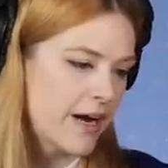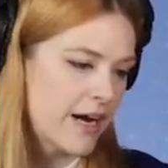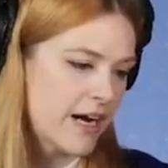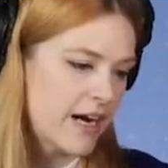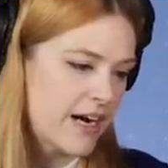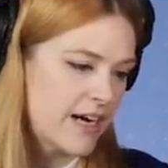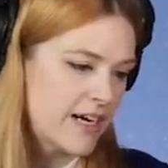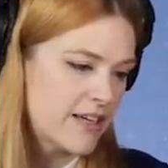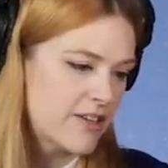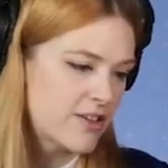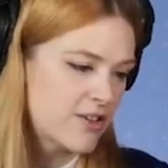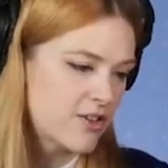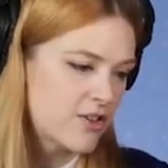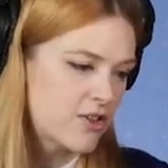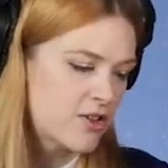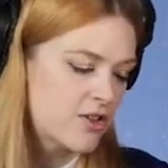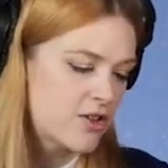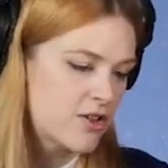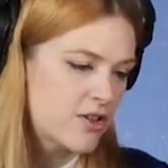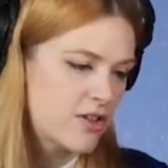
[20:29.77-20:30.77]
my gosh,
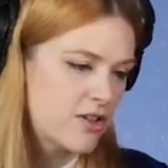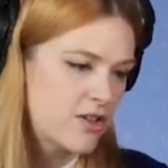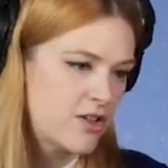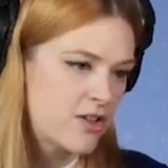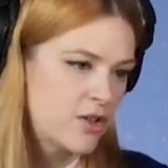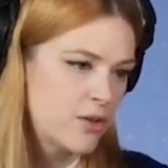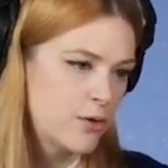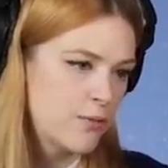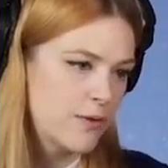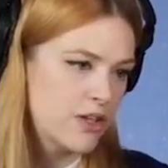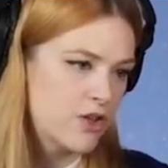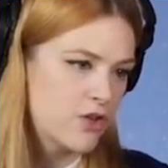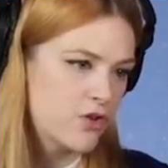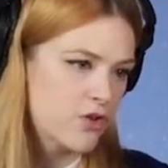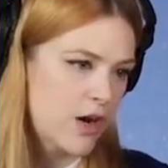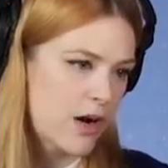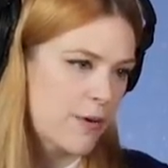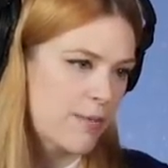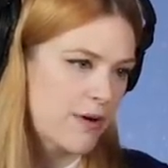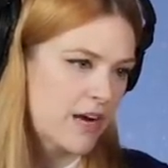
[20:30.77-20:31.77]
there's too much
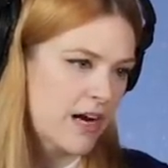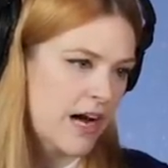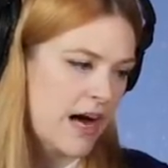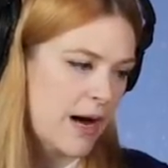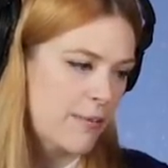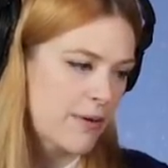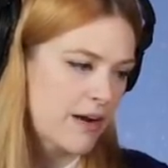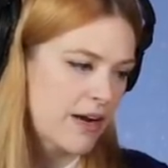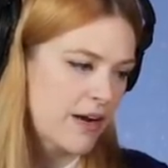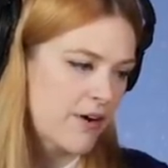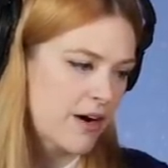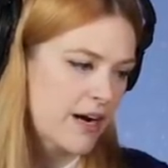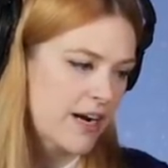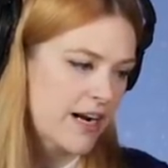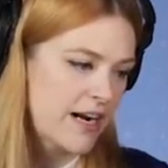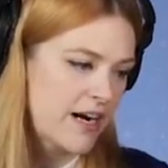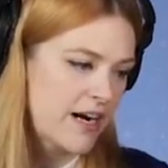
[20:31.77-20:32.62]
drama happening right